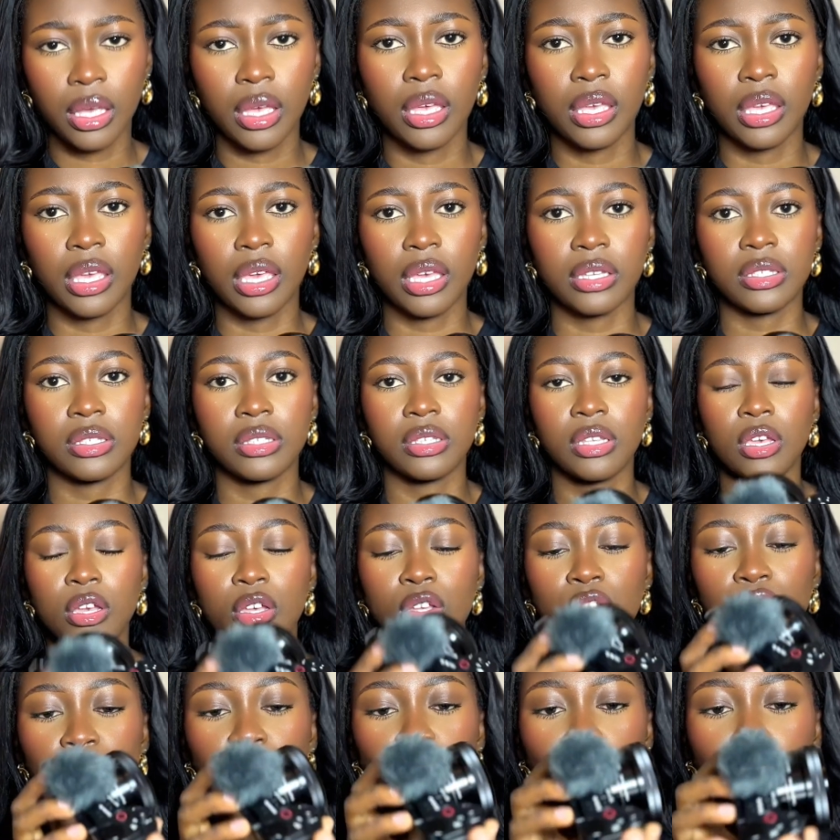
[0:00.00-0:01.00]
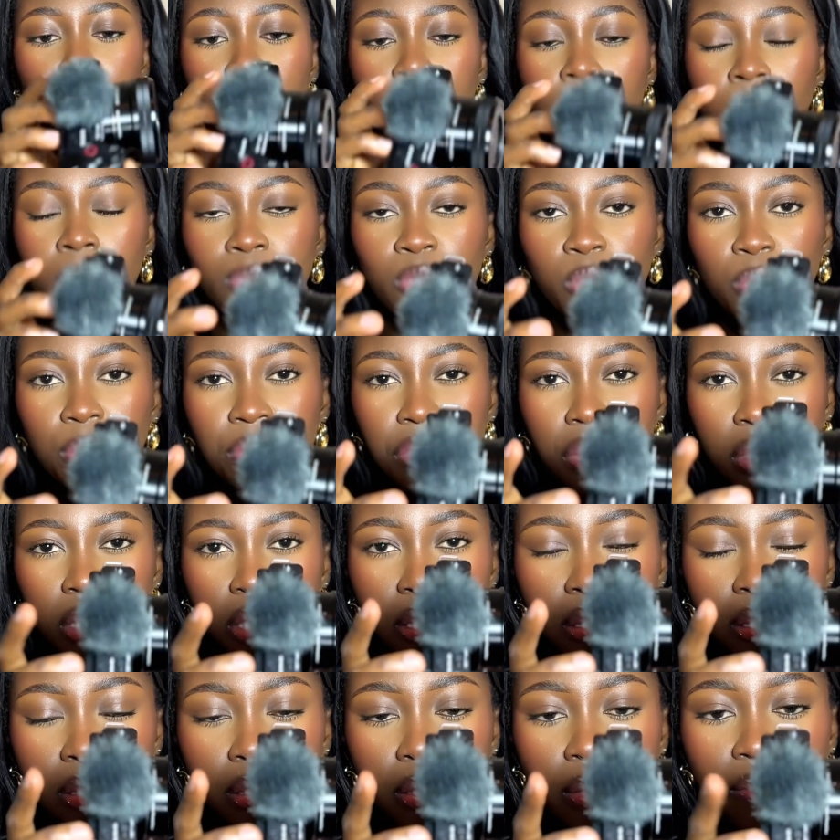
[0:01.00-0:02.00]
Yes. So it comes with
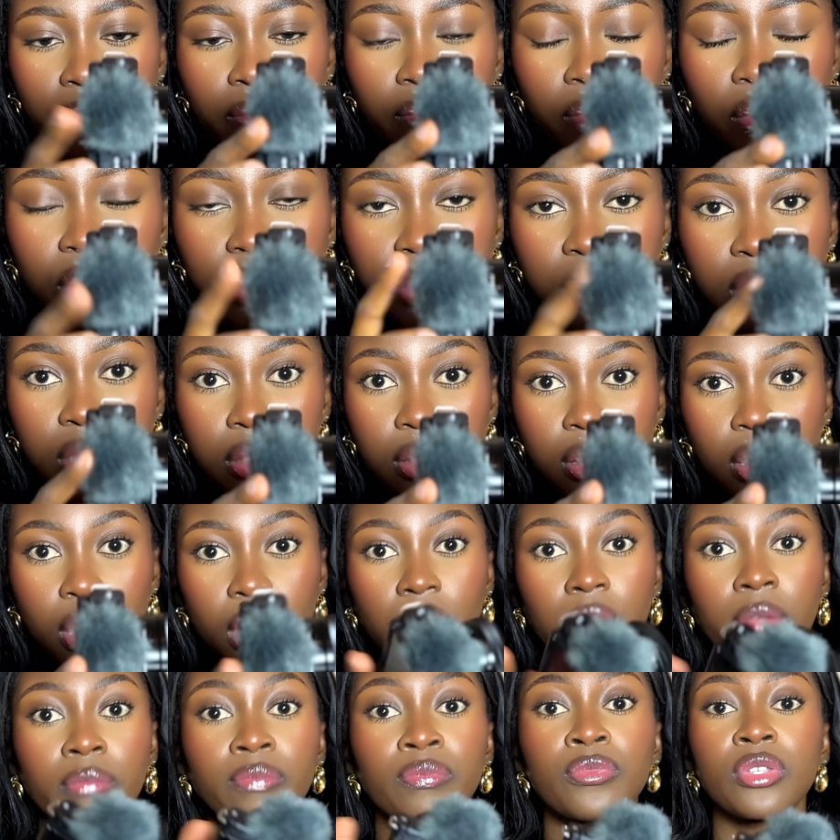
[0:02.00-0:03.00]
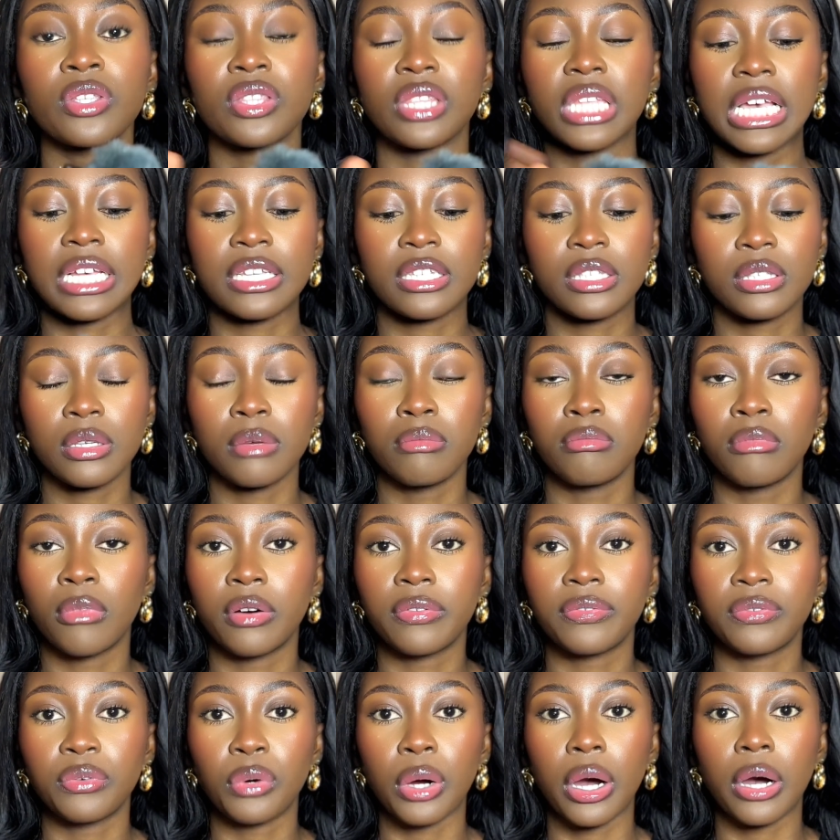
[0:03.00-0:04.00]
this fuzzy thing that's to
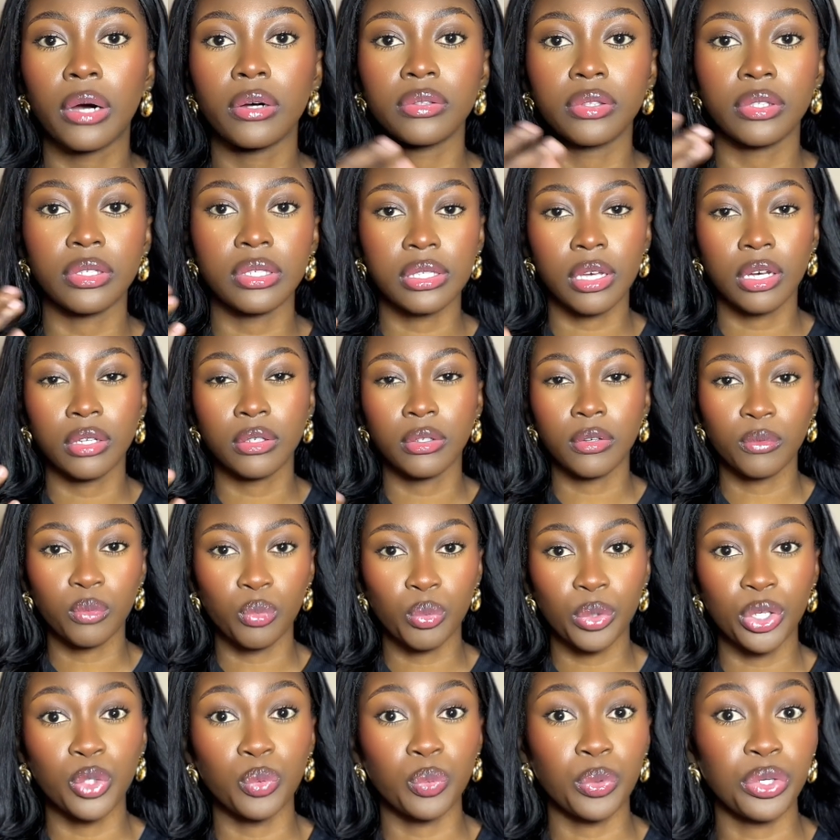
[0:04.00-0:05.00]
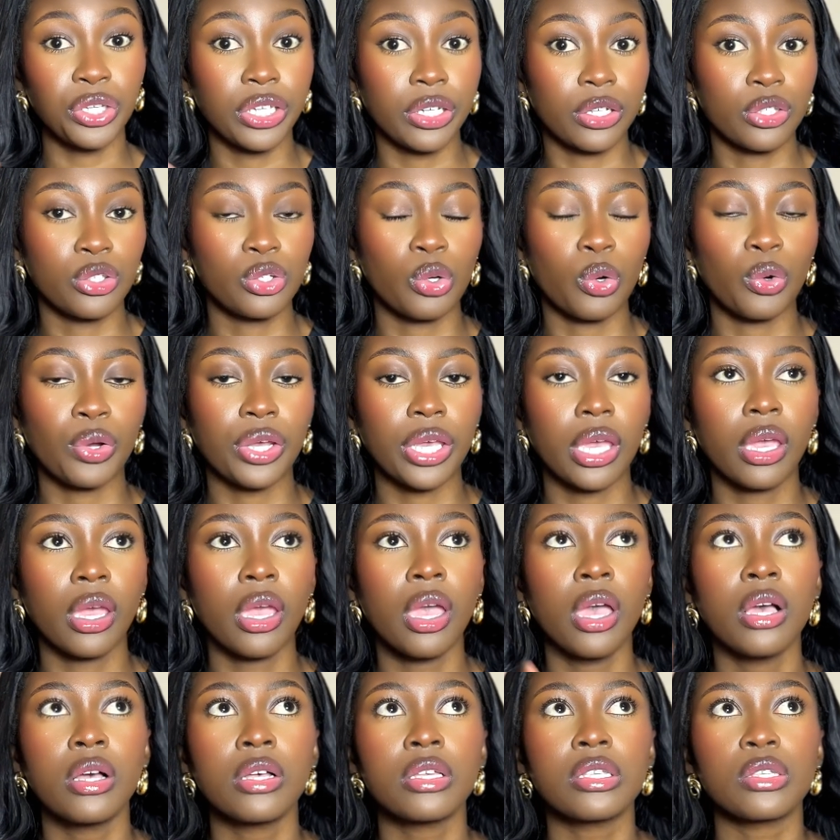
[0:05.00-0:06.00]
muffle out the sound of wind when you're talking.
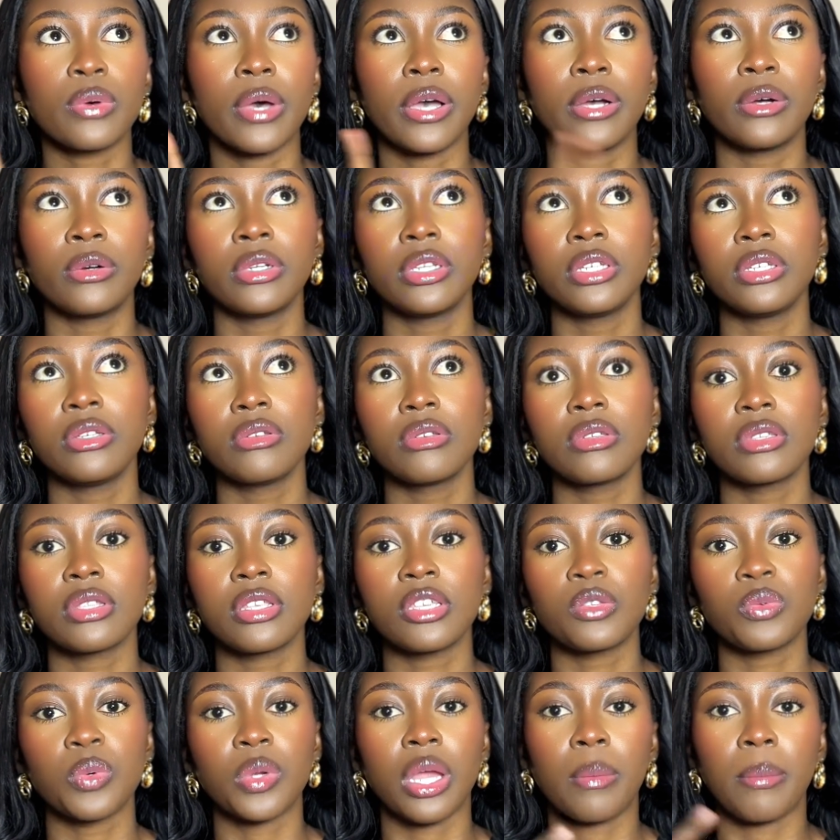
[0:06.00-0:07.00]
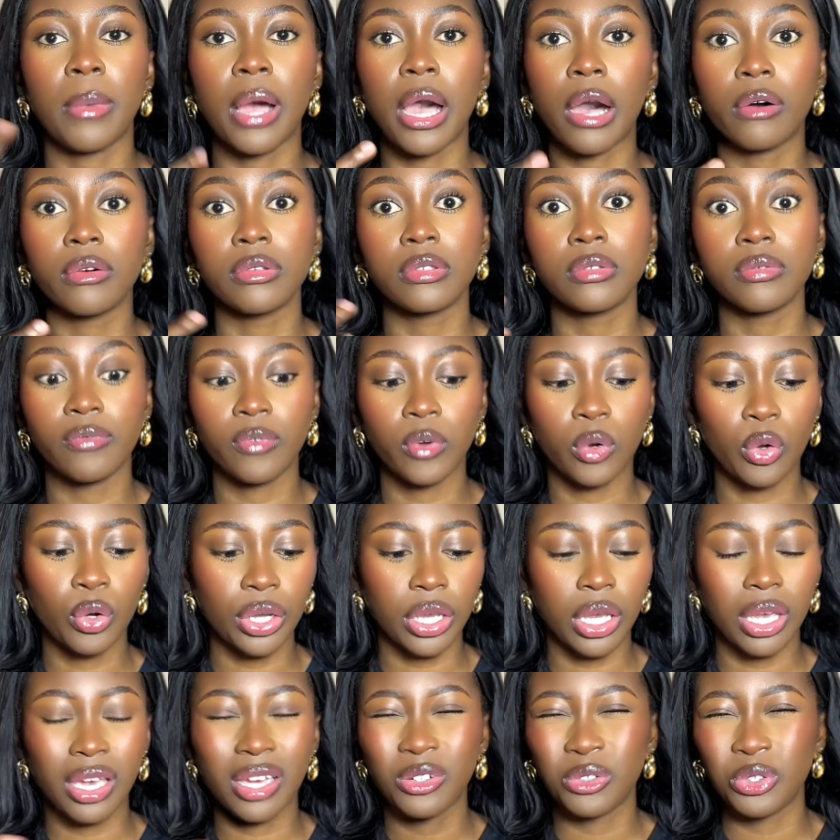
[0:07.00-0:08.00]
So I only use this when I'm out
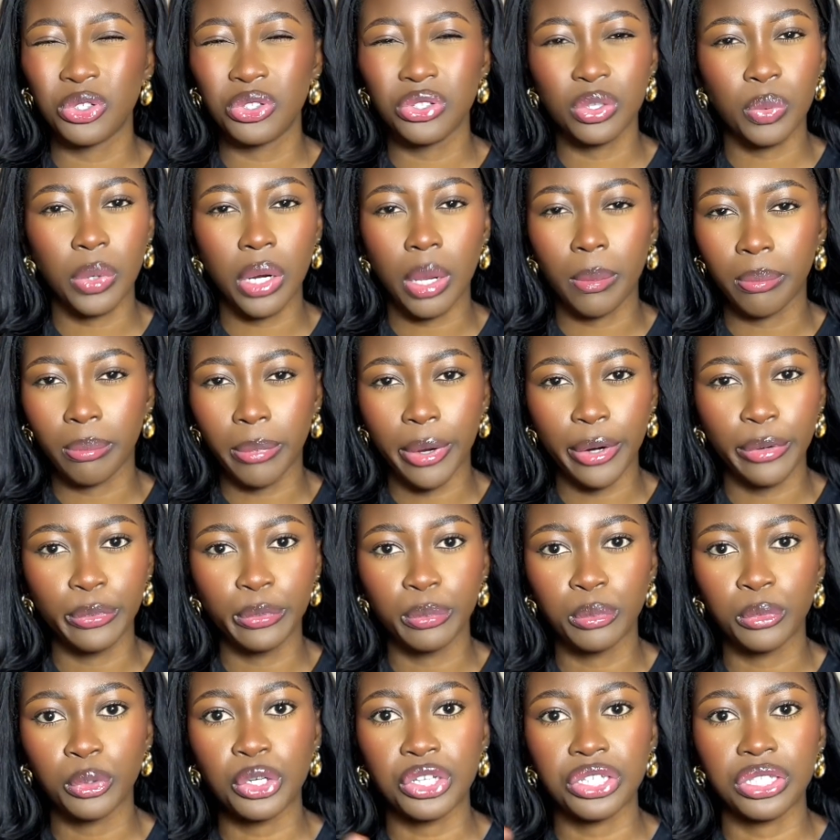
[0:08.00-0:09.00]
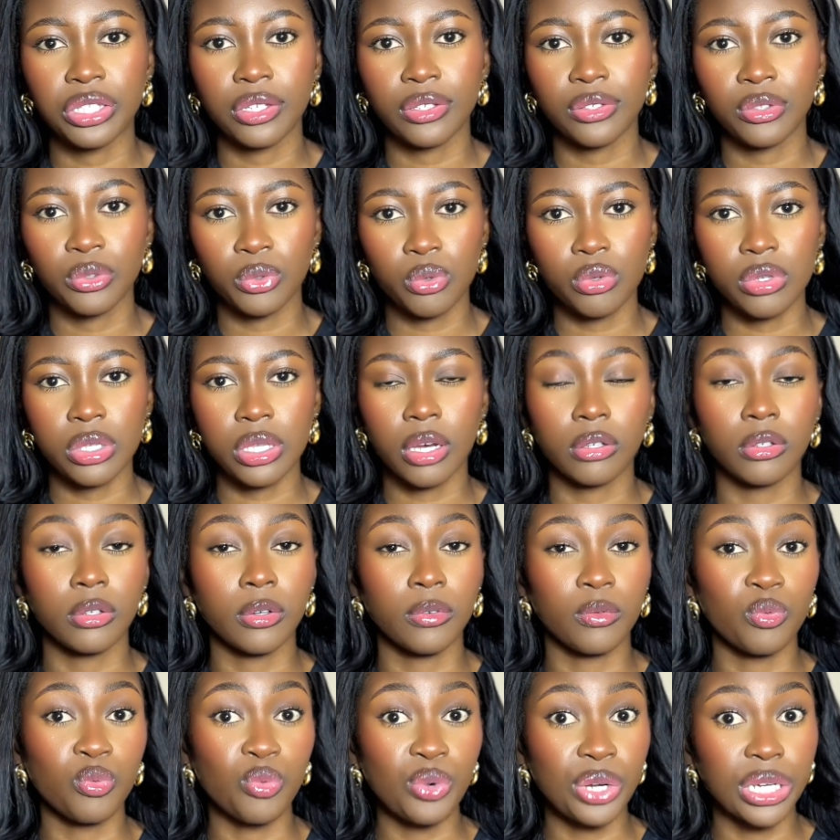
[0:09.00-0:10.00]
vlogging. I don't use it when I'm in my room because there's no sound
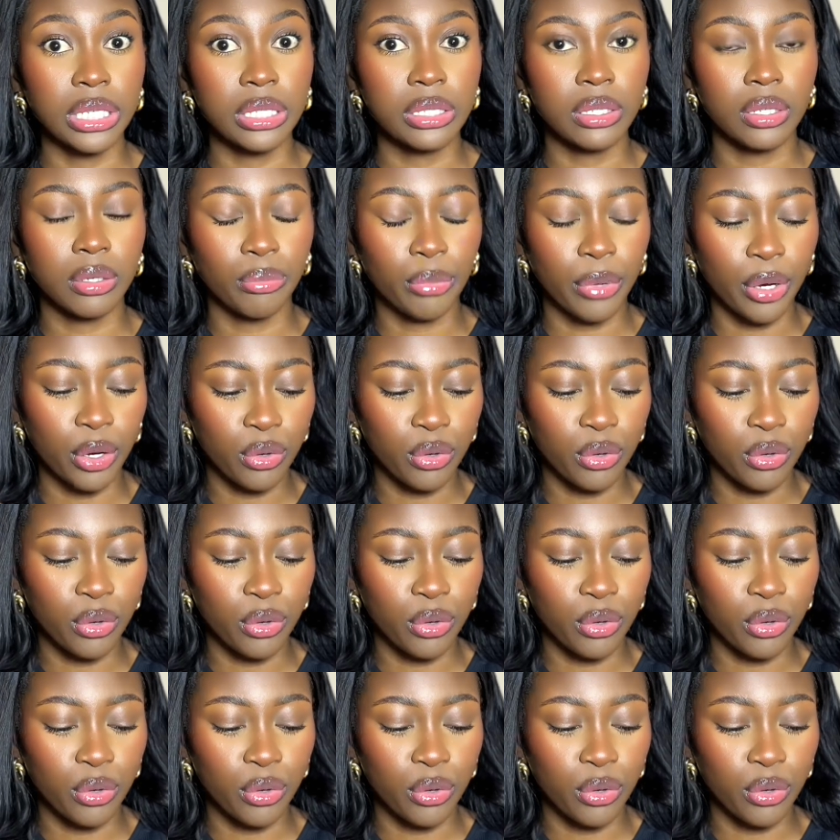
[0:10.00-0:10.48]
of wind in my